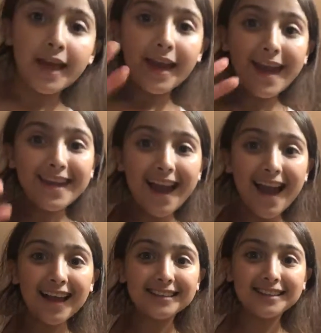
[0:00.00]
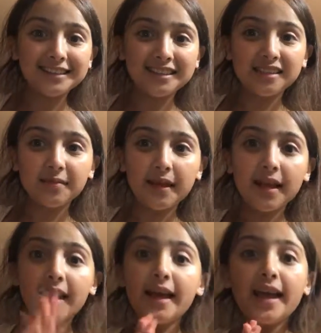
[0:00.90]
Hey guys, it's Isabella,
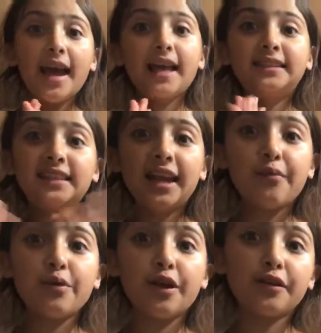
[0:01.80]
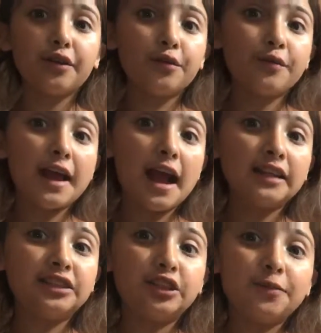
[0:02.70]
and today we are going to react
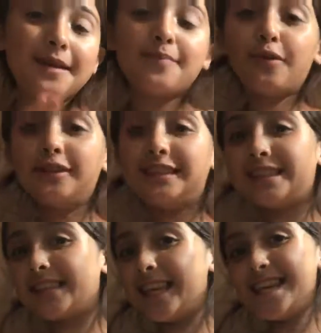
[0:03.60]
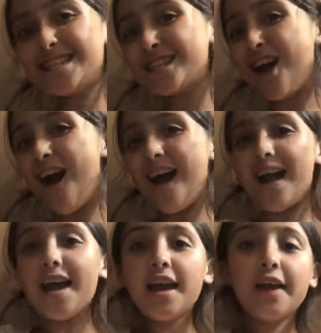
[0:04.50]
to people on Slingshot.
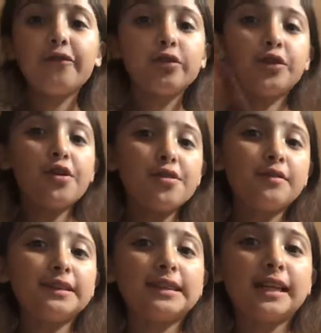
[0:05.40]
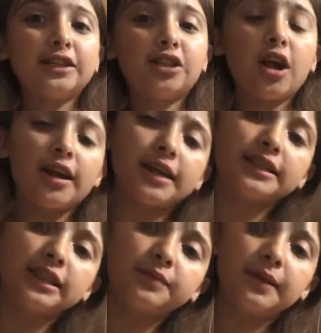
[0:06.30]
If you don't know what Slingshot is, it's
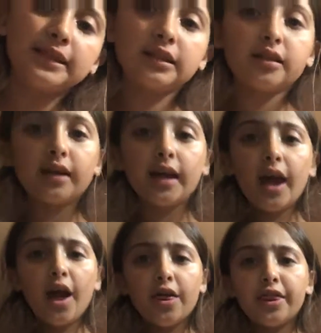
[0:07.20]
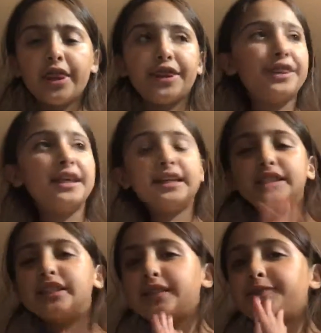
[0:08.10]
basically this,
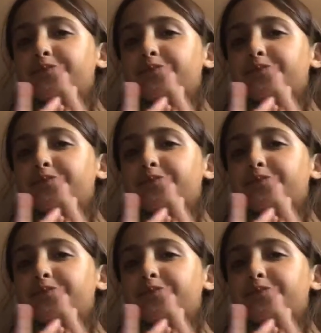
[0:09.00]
